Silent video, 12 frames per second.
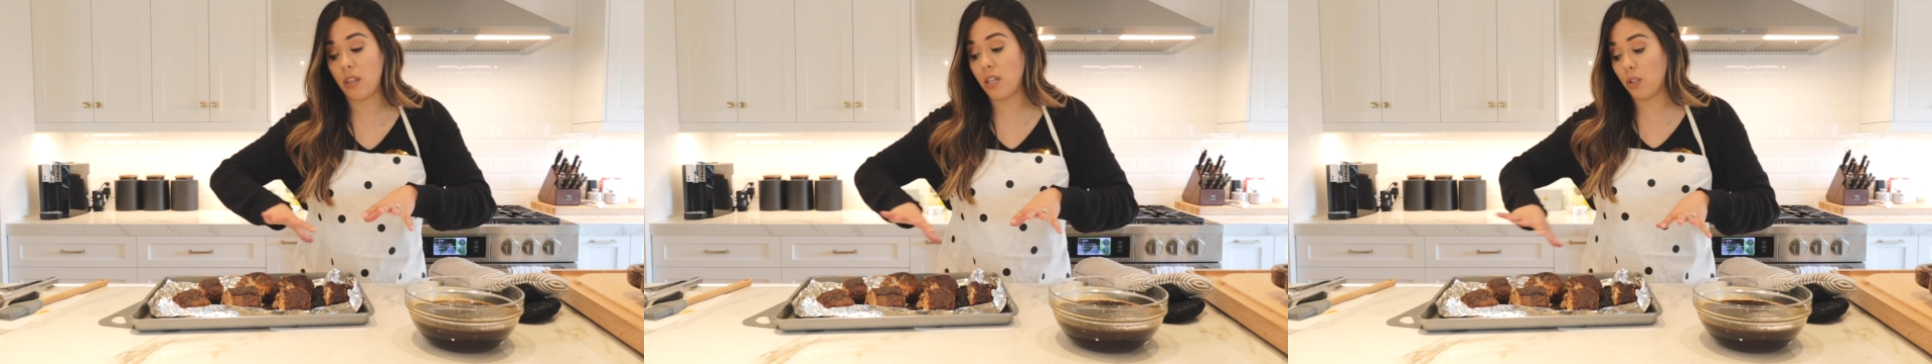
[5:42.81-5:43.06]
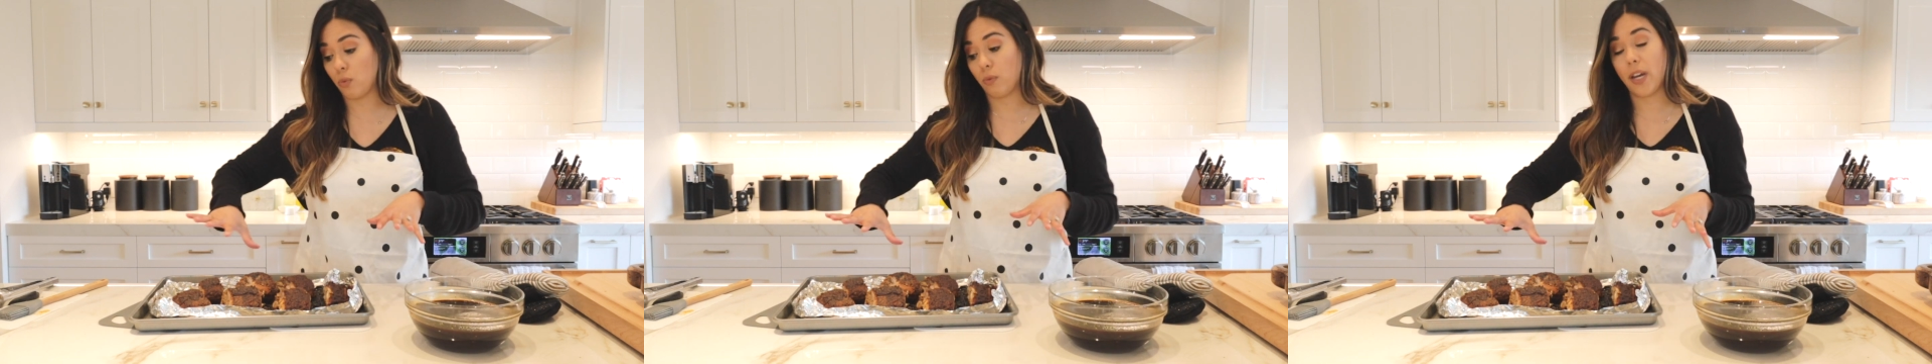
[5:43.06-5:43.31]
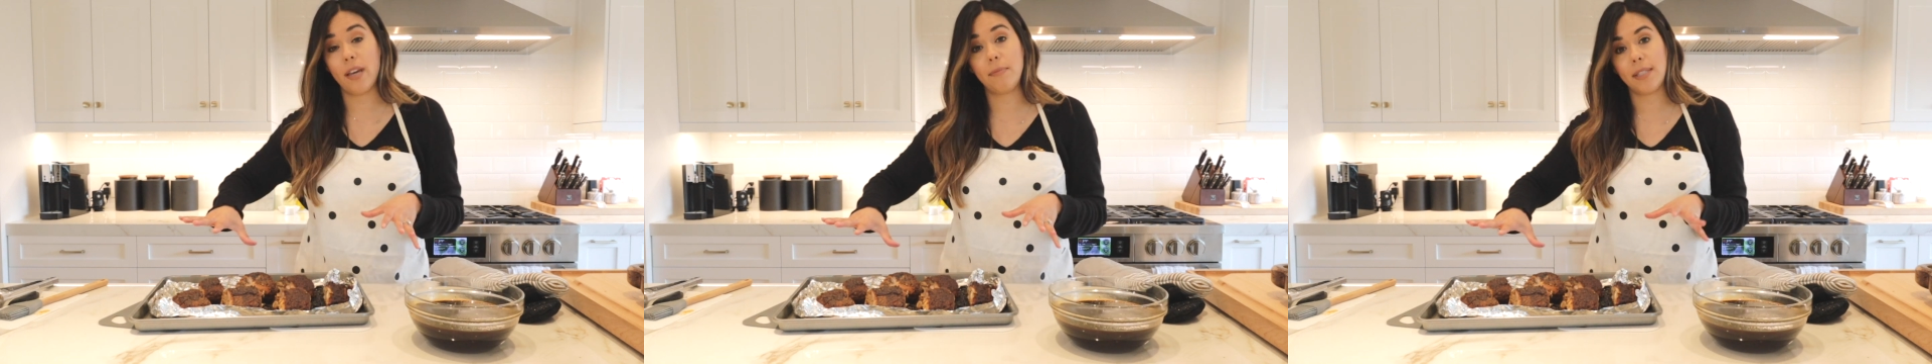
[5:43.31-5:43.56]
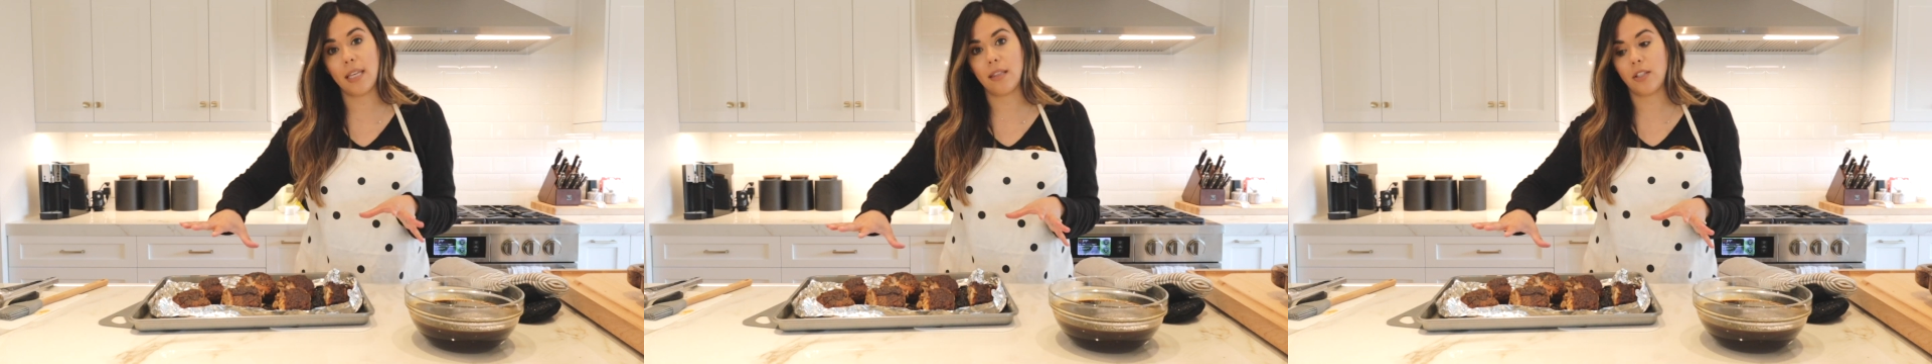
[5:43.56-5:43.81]
these
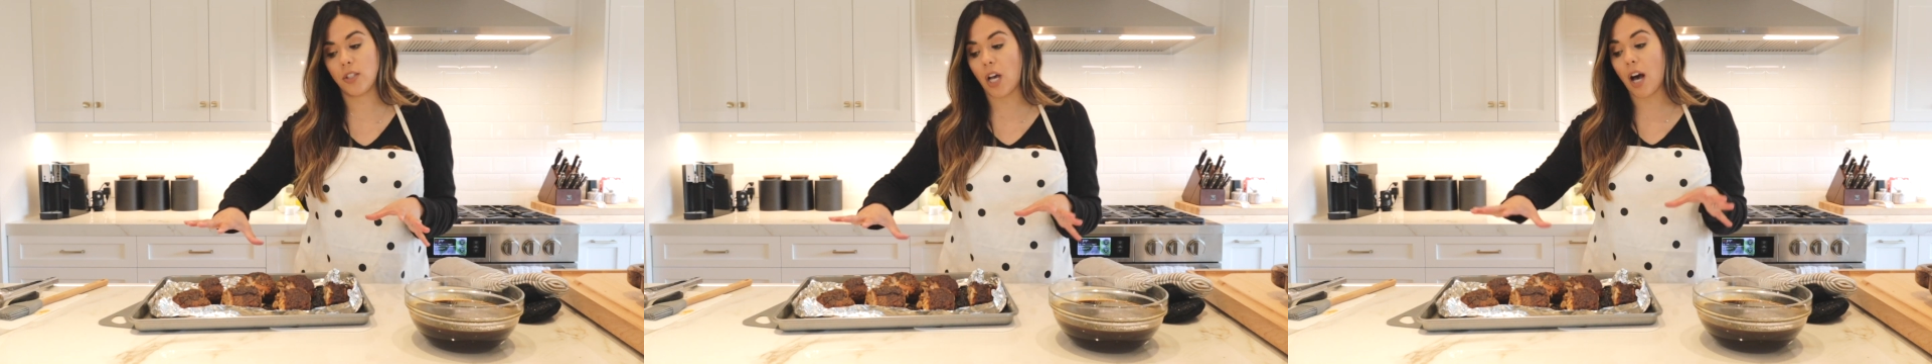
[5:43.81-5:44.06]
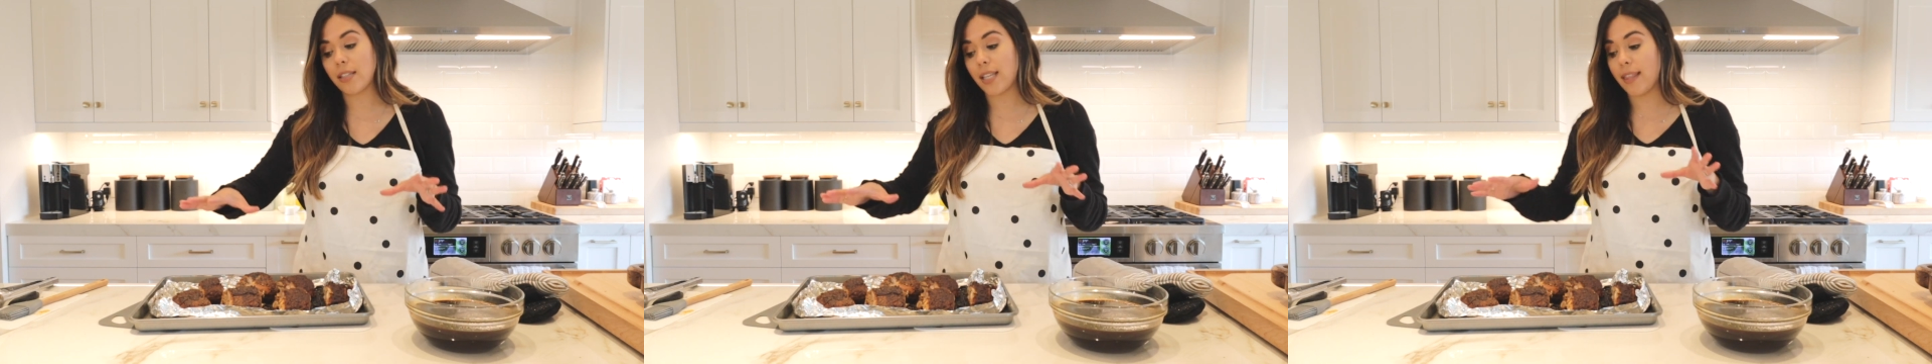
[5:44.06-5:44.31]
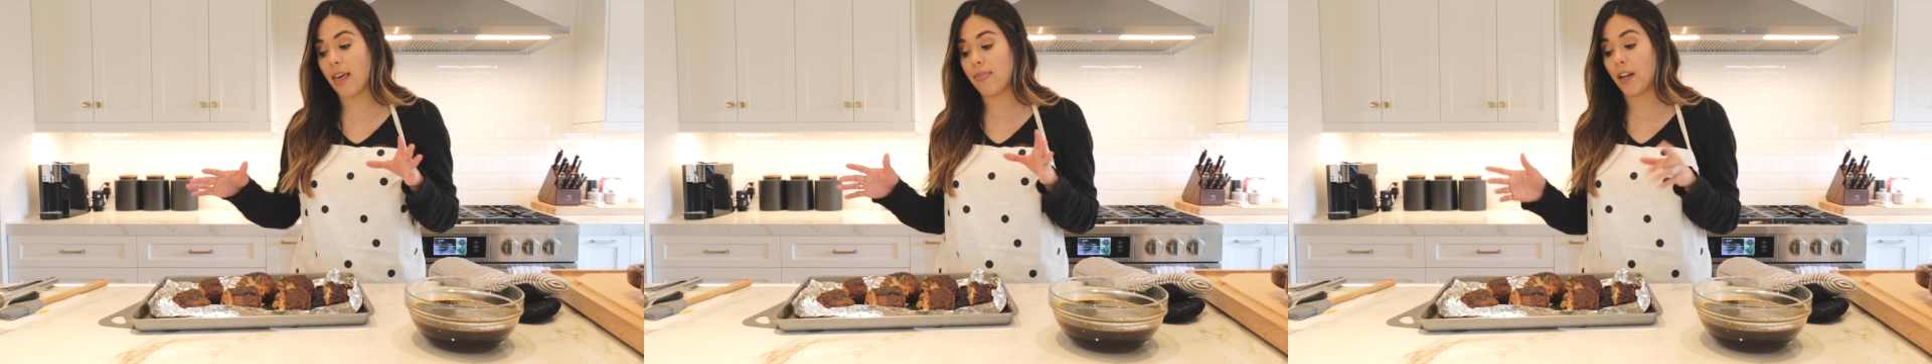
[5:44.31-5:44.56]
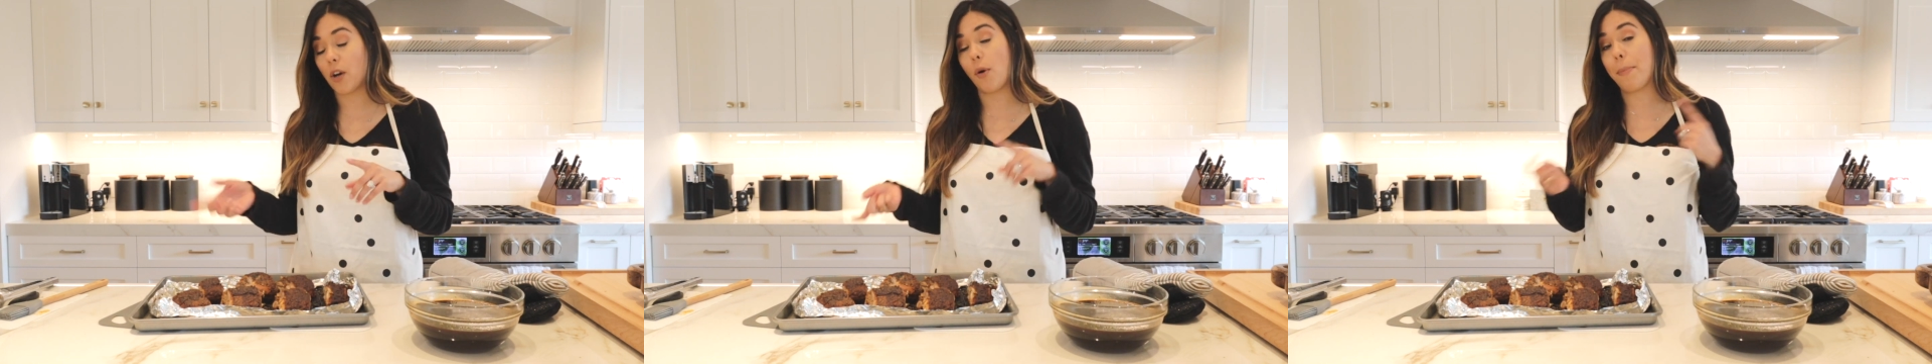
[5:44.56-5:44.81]
ribs in the sauce and
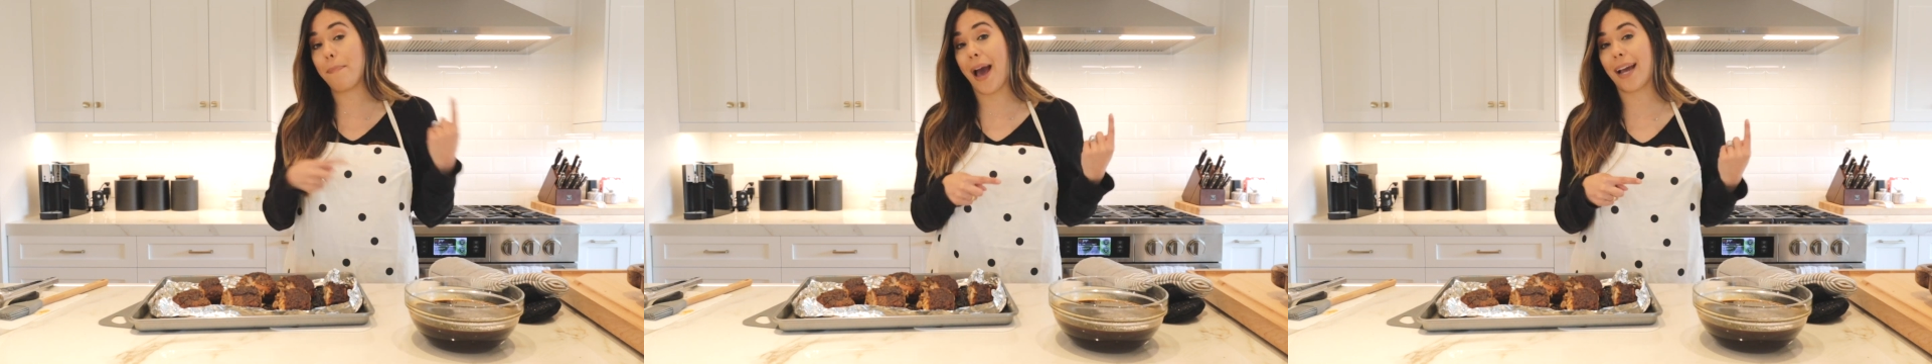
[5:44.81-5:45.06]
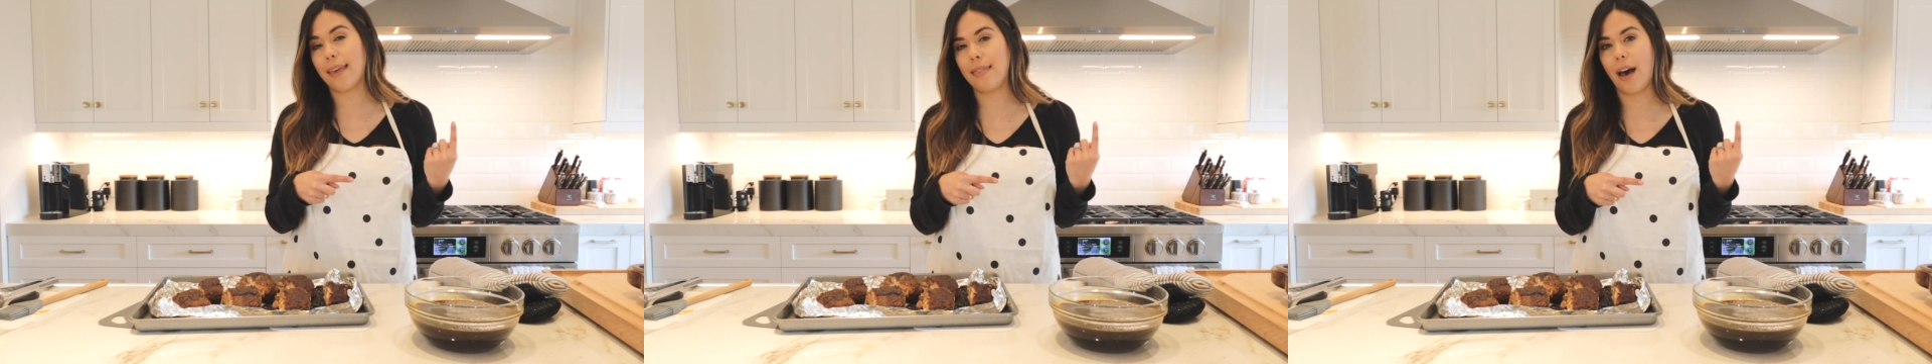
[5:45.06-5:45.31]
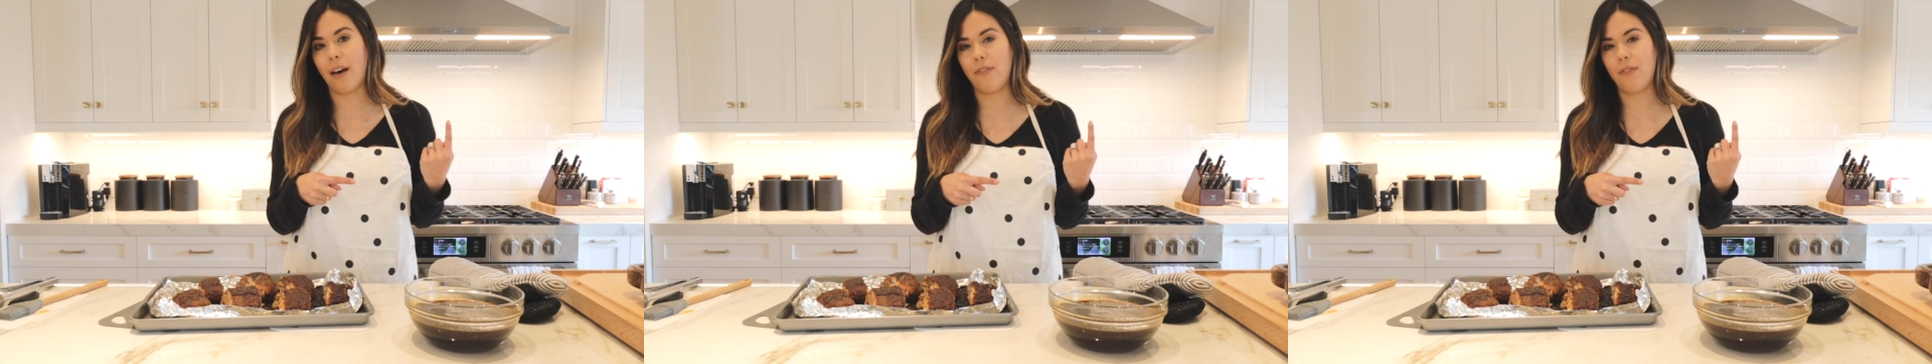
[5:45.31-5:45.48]
then they're going back in the